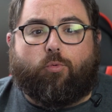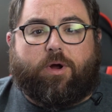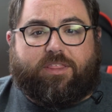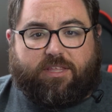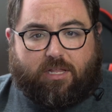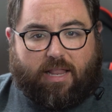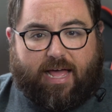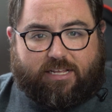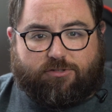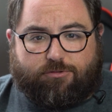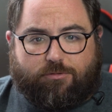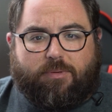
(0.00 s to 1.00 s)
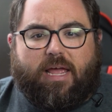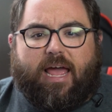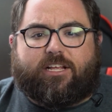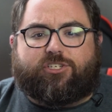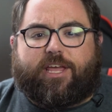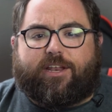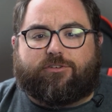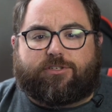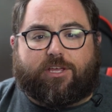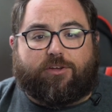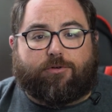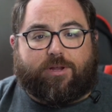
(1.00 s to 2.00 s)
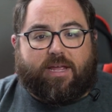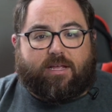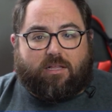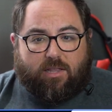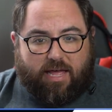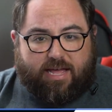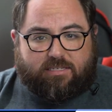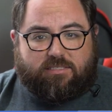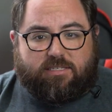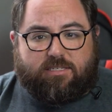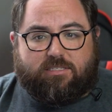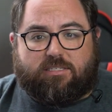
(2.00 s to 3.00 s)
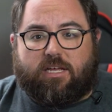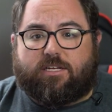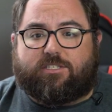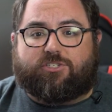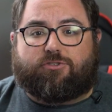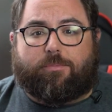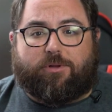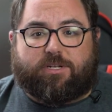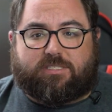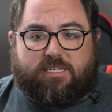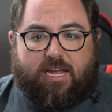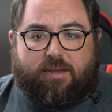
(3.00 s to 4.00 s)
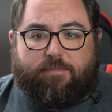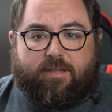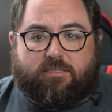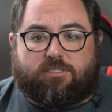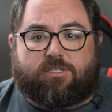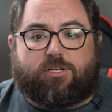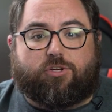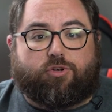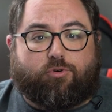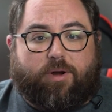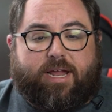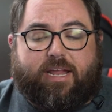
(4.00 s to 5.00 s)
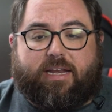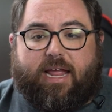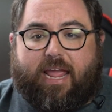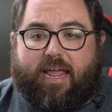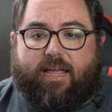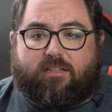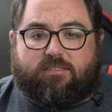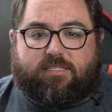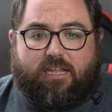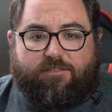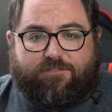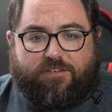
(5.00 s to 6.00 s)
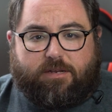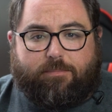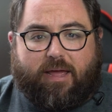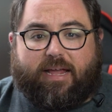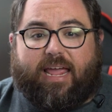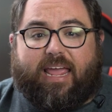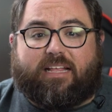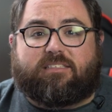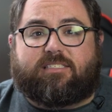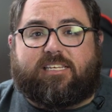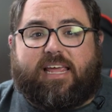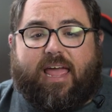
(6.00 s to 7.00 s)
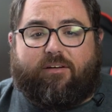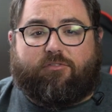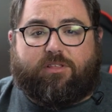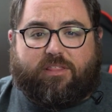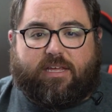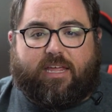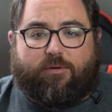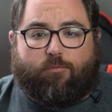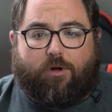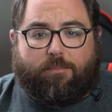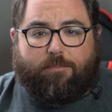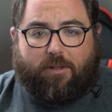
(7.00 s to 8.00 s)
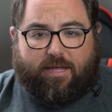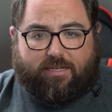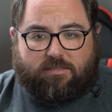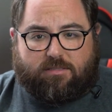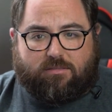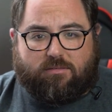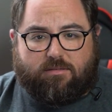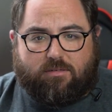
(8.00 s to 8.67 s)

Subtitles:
With Classroom, educators can create classes, distribute assignments, grade and send feedback, and see everything in one place.